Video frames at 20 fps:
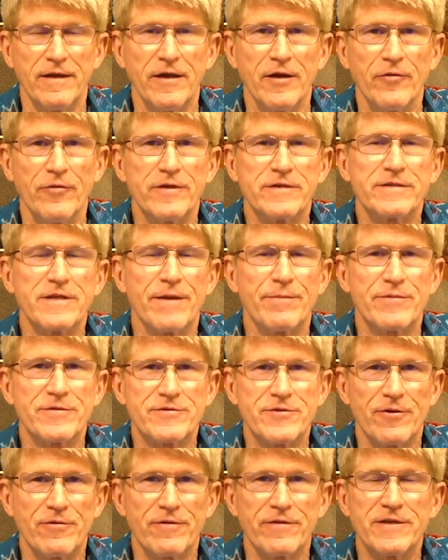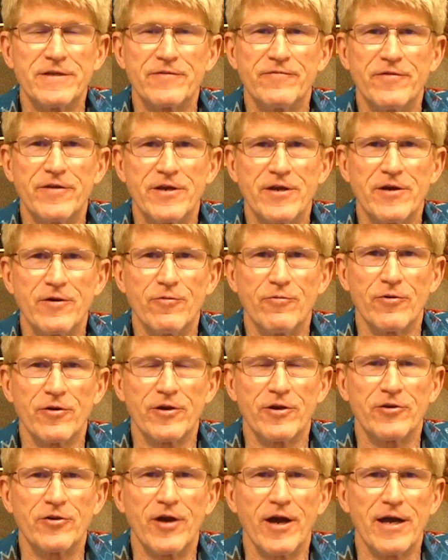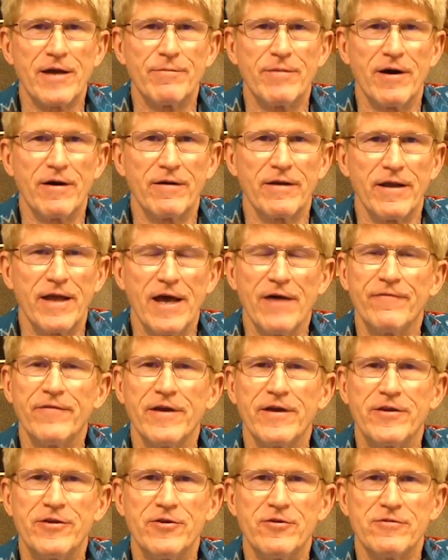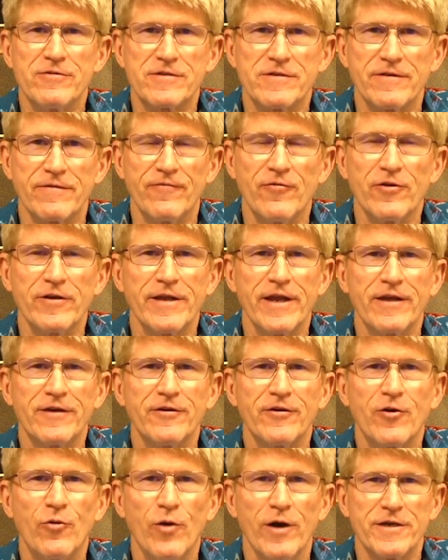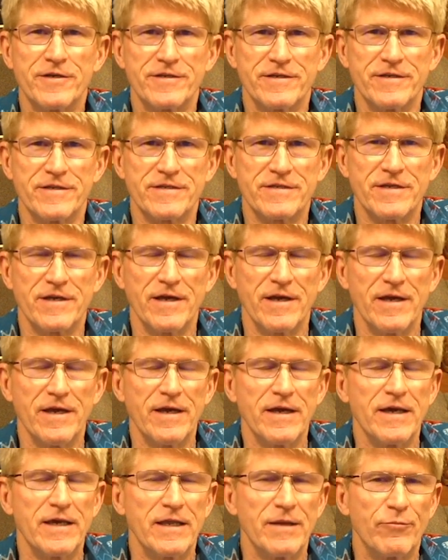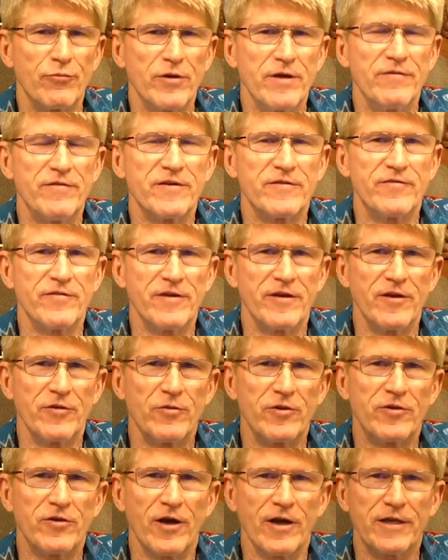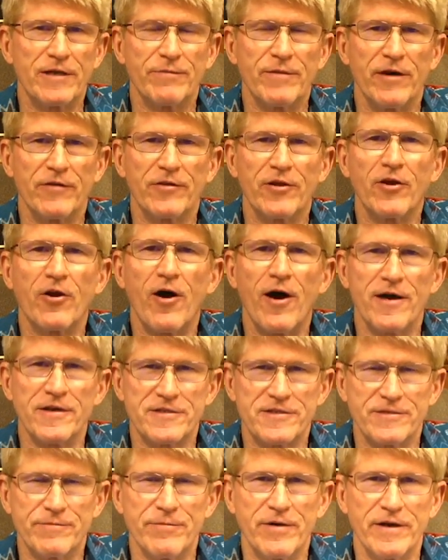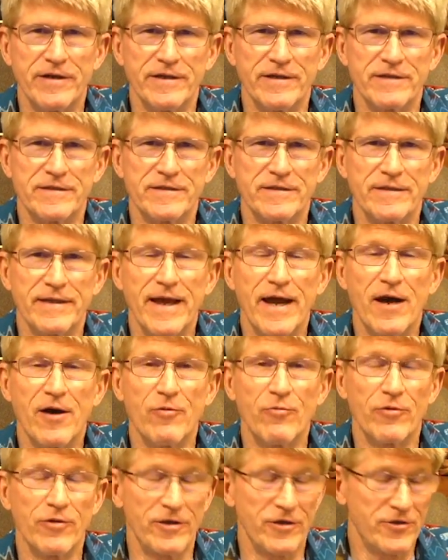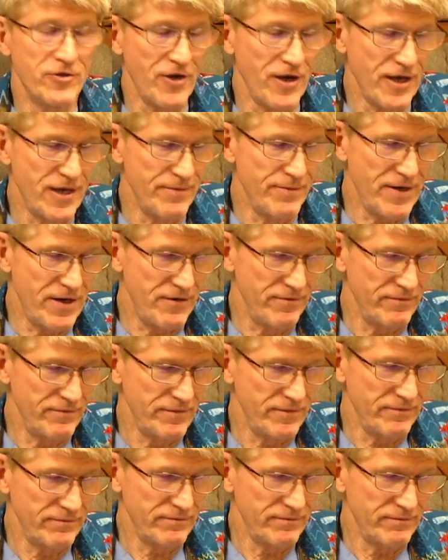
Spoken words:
In this episode, in this video, we're going to talk about FAQs, foot and ankle questions. In the previous video, we talked about the causes of bunions. Now we're going to talk about